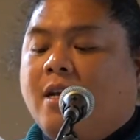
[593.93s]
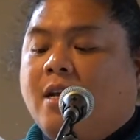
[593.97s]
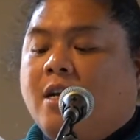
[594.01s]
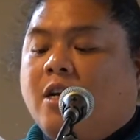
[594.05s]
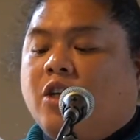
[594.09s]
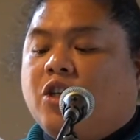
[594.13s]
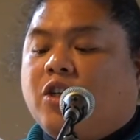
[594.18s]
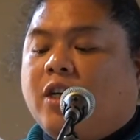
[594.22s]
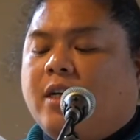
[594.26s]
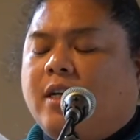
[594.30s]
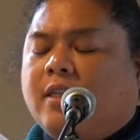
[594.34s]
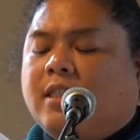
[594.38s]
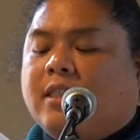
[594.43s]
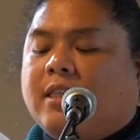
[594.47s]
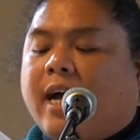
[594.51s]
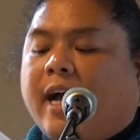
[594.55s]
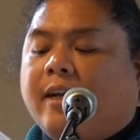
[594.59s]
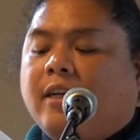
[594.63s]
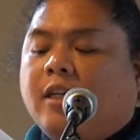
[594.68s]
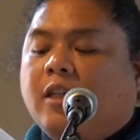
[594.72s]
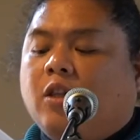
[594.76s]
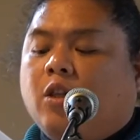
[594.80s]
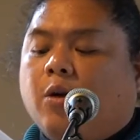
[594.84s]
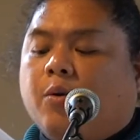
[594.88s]
She
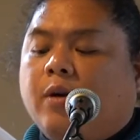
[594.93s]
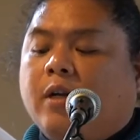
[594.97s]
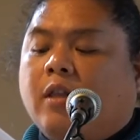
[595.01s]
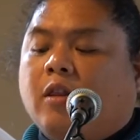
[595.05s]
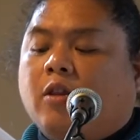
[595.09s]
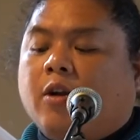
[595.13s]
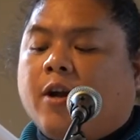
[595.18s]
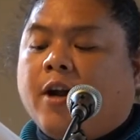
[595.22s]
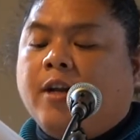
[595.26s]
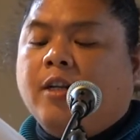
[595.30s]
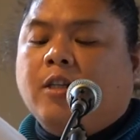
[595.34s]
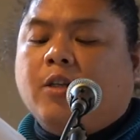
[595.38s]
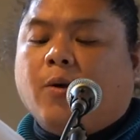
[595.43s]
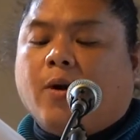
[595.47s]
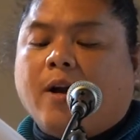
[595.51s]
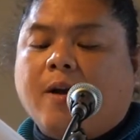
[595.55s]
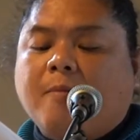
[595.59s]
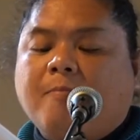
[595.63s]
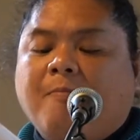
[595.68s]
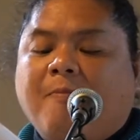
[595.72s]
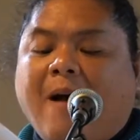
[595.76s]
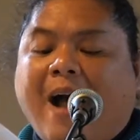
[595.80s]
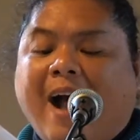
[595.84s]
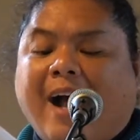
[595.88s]
decided to return to
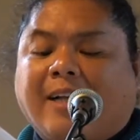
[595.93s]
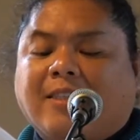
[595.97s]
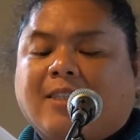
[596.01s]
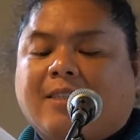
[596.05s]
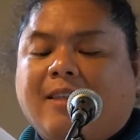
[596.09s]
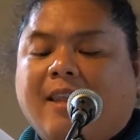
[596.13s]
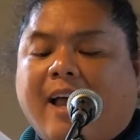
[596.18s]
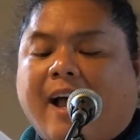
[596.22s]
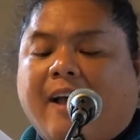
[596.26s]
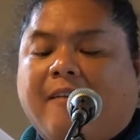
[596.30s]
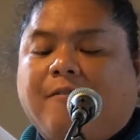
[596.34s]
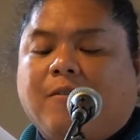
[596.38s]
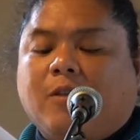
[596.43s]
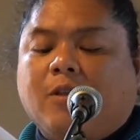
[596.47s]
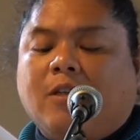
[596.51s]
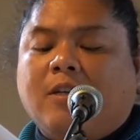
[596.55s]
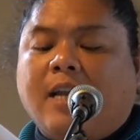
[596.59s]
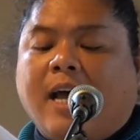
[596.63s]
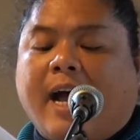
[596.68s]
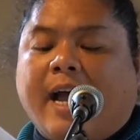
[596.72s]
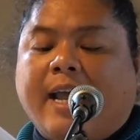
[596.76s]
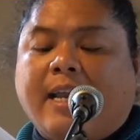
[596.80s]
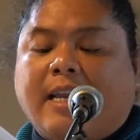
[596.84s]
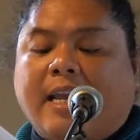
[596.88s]
her past life
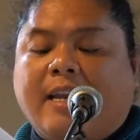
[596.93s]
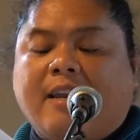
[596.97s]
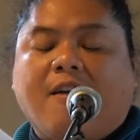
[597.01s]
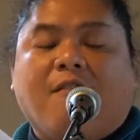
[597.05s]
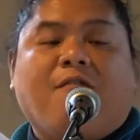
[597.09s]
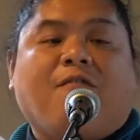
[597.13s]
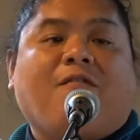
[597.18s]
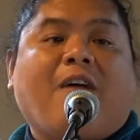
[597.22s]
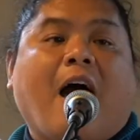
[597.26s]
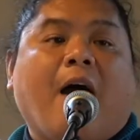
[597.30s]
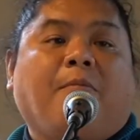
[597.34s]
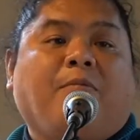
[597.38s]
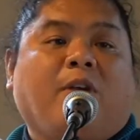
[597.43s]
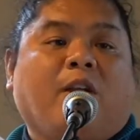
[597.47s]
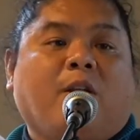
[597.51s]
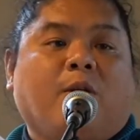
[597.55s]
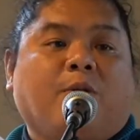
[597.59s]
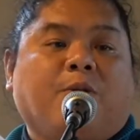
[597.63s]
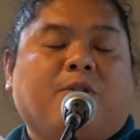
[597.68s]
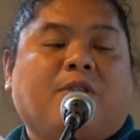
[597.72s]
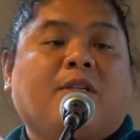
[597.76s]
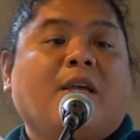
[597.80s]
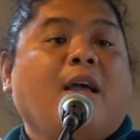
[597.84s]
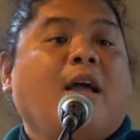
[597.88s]
tonight in a
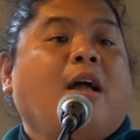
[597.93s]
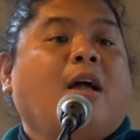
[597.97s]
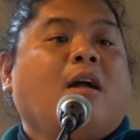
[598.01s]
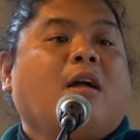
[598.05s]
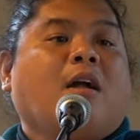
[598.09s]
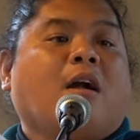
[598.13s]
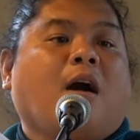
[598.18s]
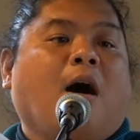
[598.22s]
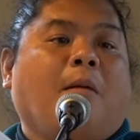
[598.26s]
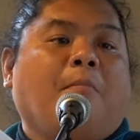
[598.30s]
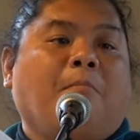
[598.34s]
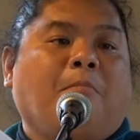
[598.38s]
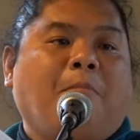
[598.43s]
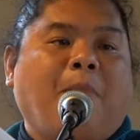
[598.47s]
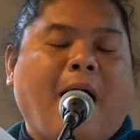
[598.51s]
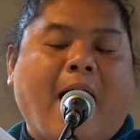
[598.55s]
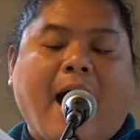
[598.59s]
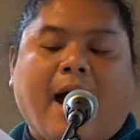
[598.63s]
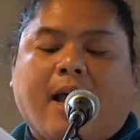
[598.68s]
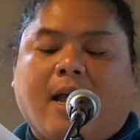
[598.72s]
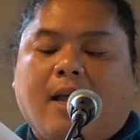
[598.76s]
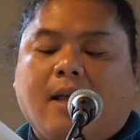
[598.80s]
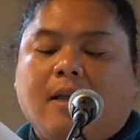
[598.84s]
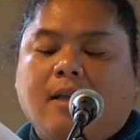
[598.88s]
fabulous
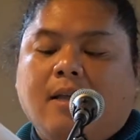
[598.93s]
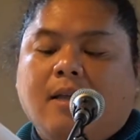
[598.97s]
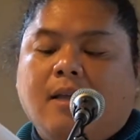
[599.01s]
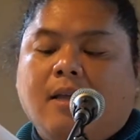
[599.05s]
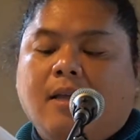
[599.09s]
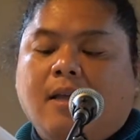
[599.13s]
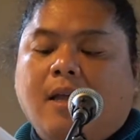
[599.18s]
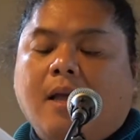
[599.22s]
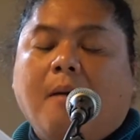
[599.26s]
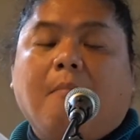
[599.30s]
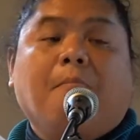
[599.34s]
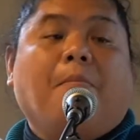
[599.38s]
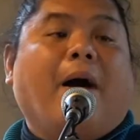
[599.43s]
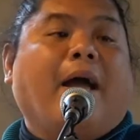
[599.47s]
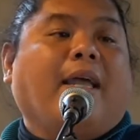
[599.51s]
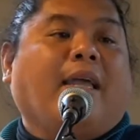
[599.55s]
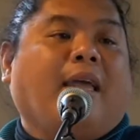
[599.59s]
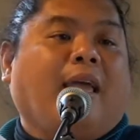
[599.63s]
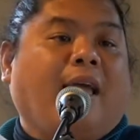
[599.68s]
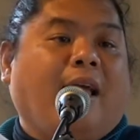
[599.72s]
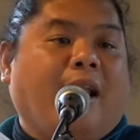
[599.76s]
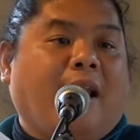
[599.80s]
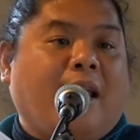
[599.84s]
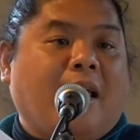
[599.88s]
comeback. by
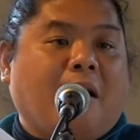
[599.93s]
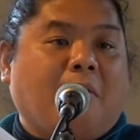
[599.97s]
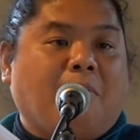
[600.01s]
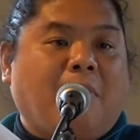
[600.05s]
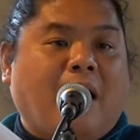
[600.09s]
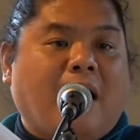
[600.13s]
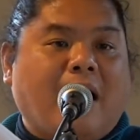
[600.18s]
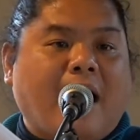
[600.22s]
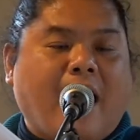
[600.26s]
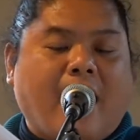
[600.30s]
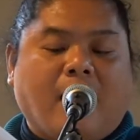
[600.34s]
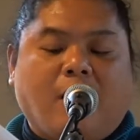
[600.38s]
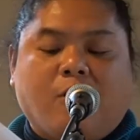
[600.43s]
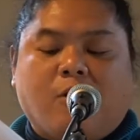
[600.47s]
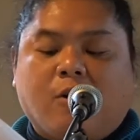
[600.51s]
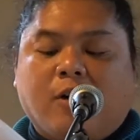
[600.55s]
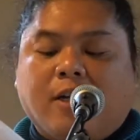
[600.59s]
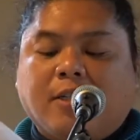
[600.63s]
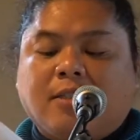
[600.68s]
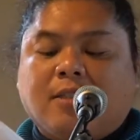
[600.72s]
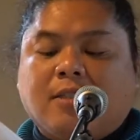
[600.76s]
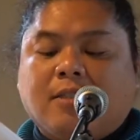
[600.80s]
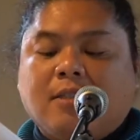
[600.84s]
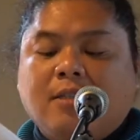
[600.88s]
killing
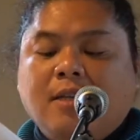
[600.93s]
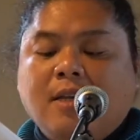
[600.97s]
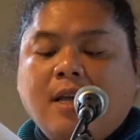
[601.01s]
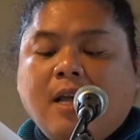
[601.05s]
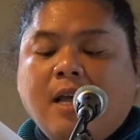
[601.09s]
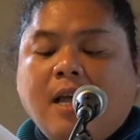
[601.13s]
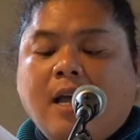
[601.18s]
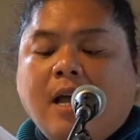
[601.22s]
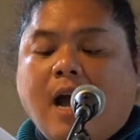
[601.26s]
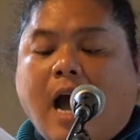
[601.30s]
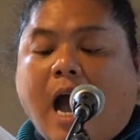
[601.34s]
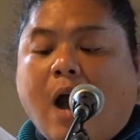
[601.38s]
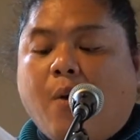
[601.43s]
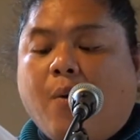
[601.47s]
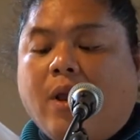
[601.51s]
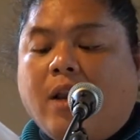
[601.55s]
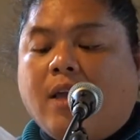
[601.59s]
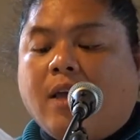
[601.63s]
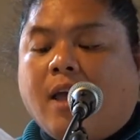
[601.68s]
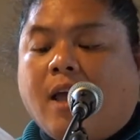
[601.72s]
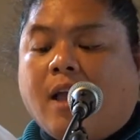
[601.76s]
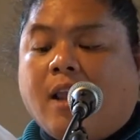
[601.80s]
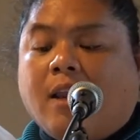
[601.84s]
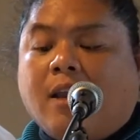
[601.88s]
Milagros. I
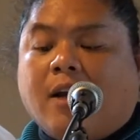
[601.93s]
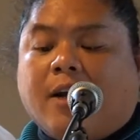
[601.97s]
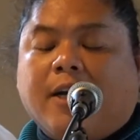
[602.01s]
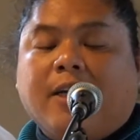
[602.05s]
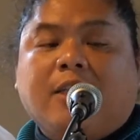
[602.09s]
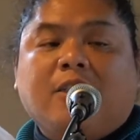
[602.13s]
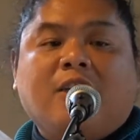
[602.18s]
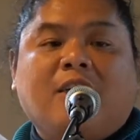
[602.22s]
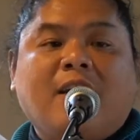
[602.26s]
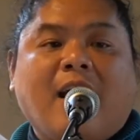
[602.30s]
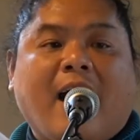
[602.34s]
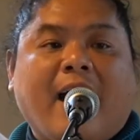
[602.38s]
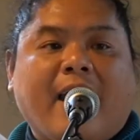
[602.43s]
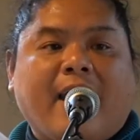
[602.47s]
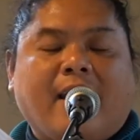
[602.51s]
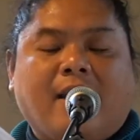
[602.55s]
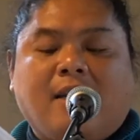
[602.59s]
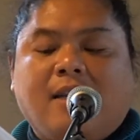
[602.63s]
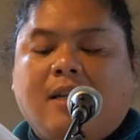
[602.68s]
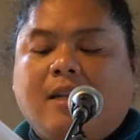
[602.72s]
will kill her tonight,